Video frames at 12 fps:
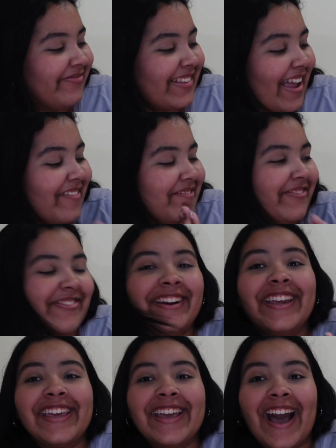I'm
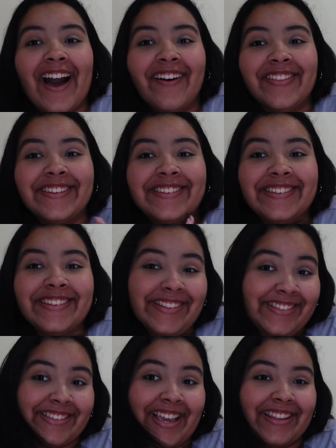freaking out. This is
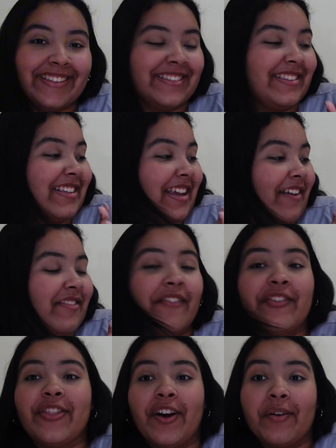insane. This is like, I've
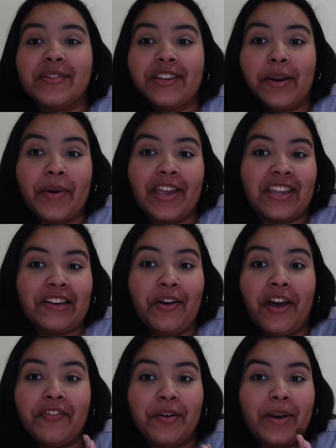never thought I was gonna buy a Kindle
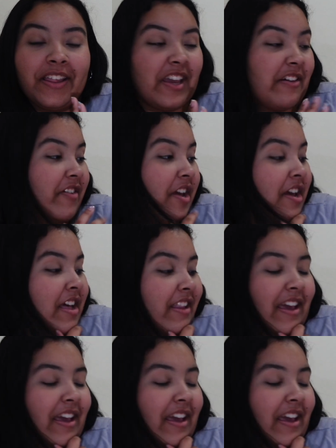ever in my life.